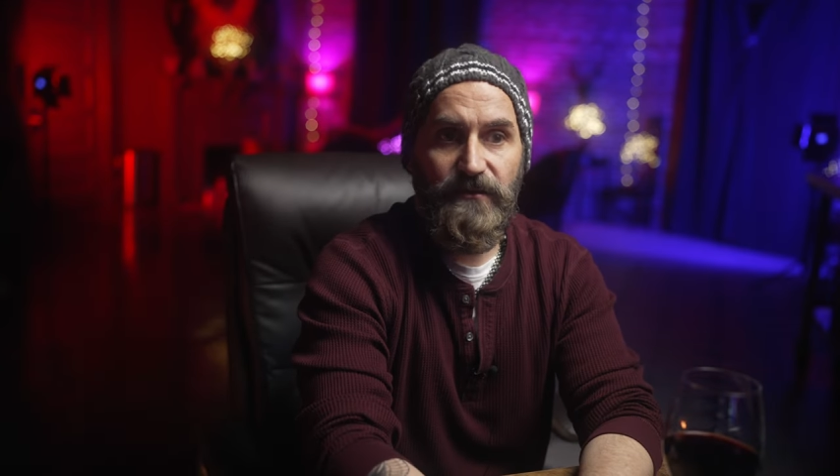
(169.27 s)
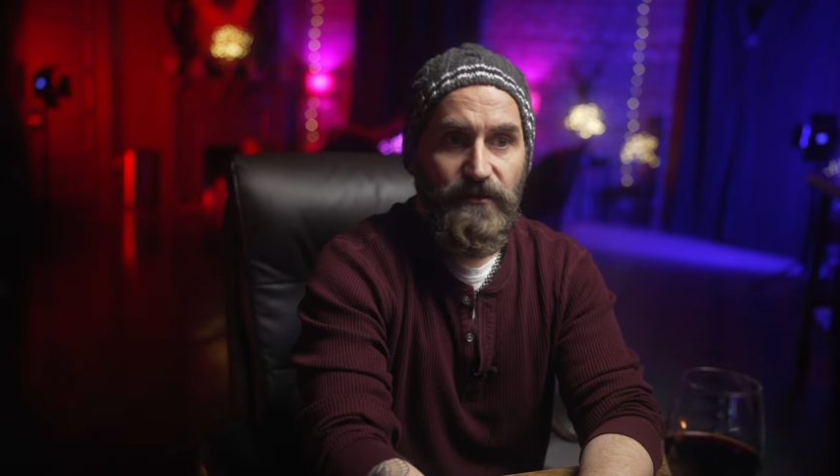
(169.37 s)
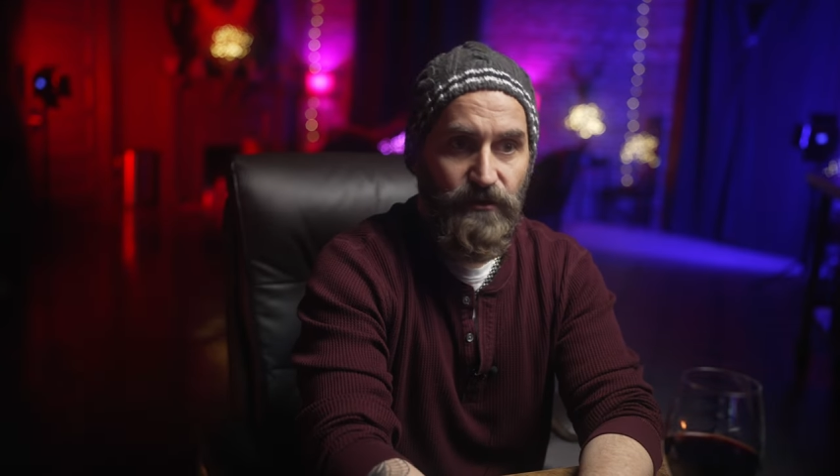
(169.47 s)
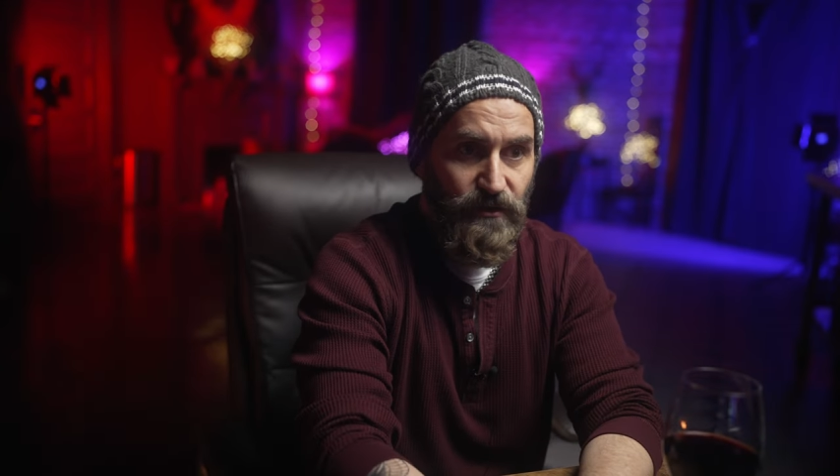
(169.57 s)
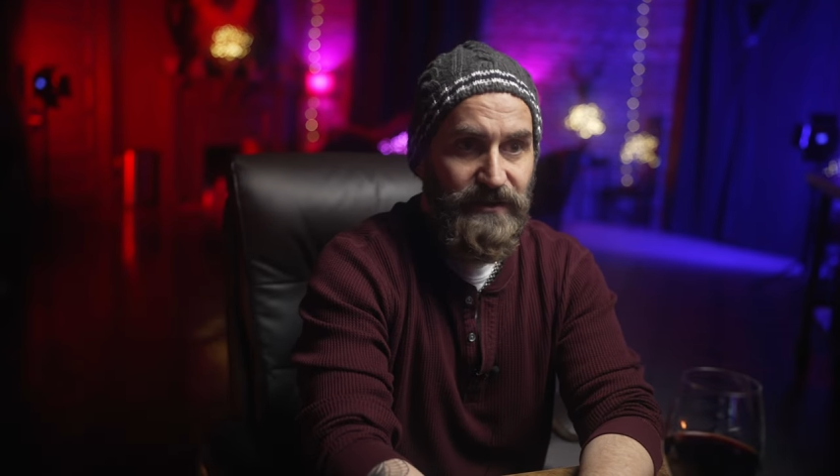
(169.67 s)

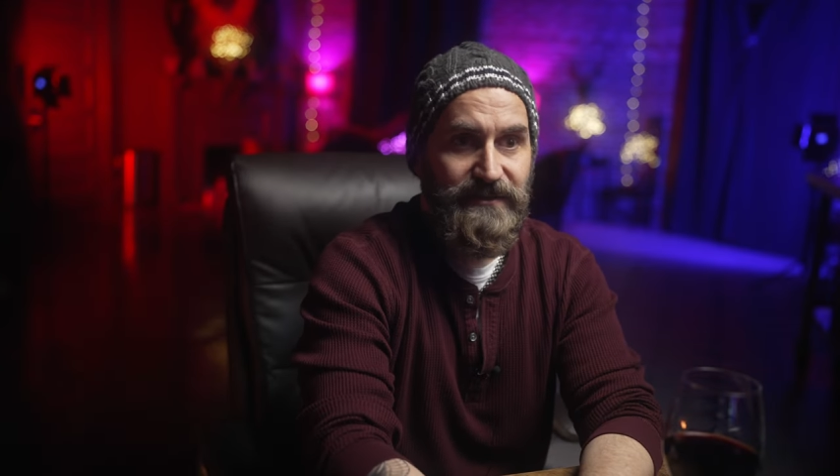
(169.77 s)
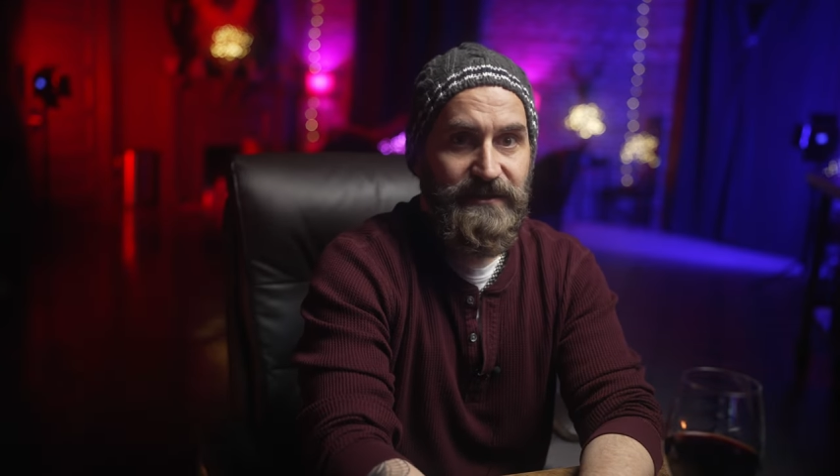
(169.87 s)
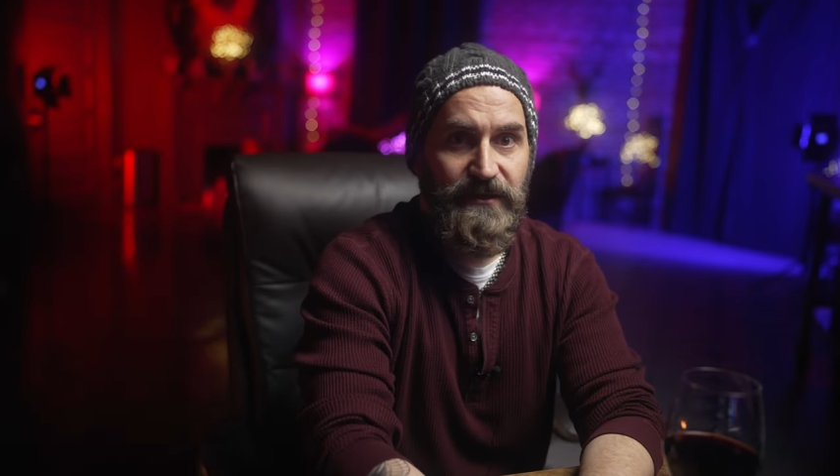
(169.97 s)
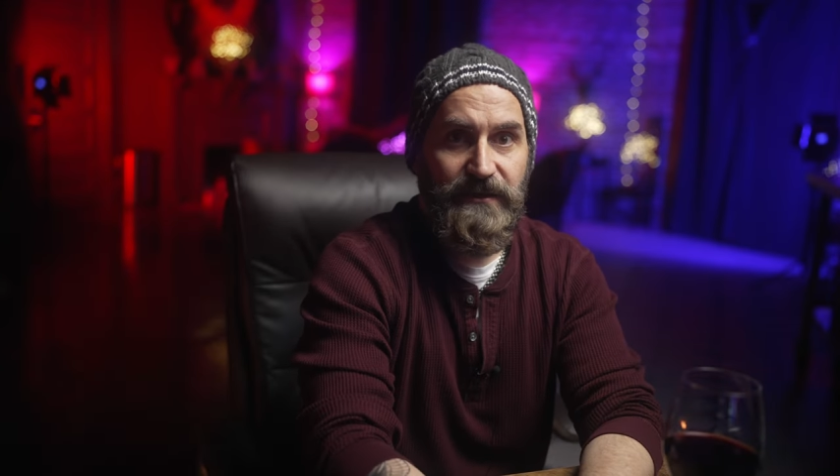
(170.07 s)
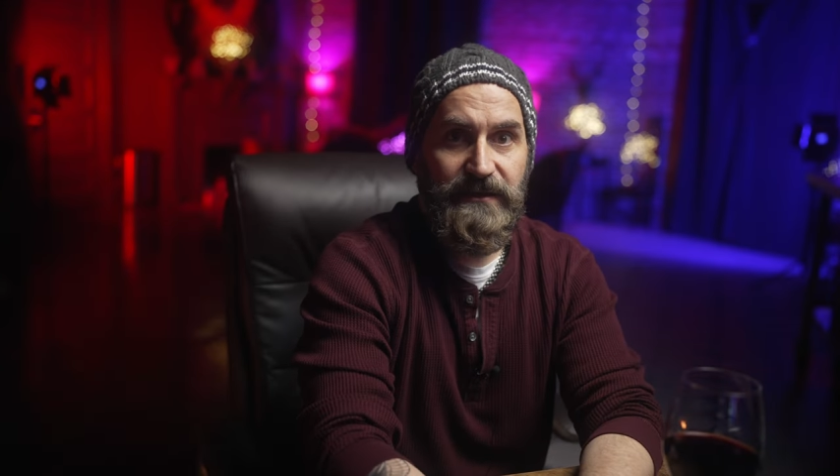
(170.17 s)
girly
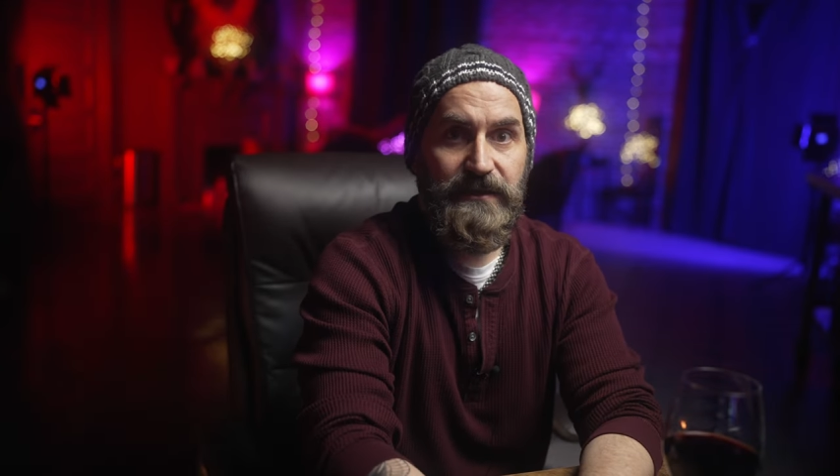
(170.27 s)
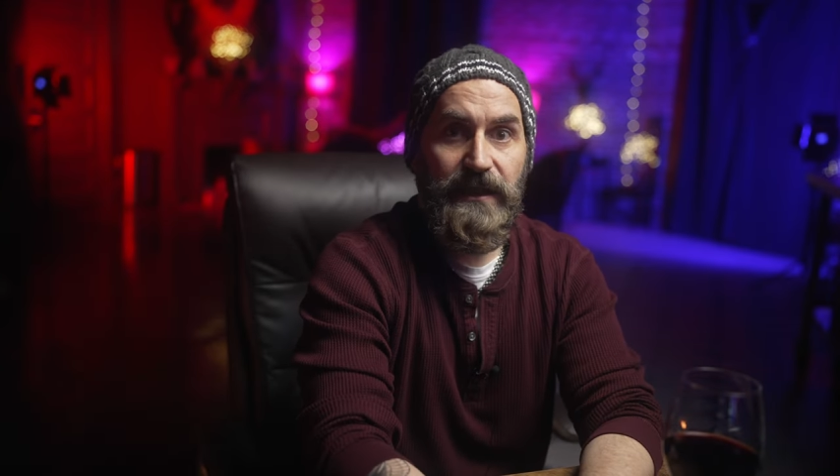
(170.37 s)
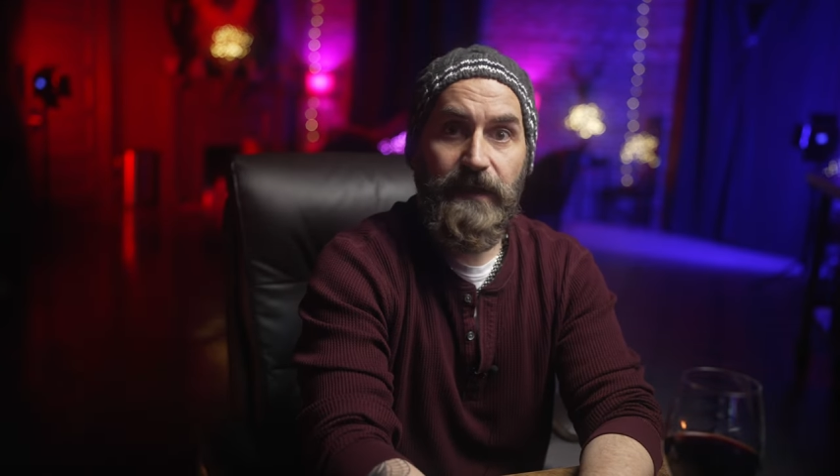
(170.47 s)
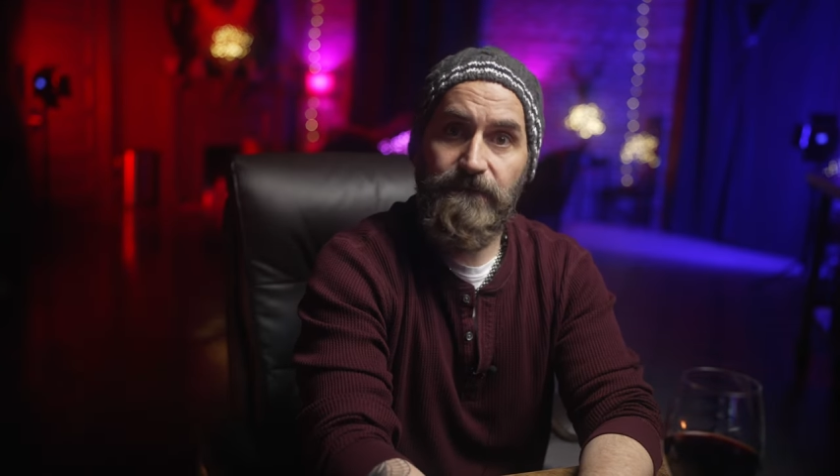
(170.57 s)
series like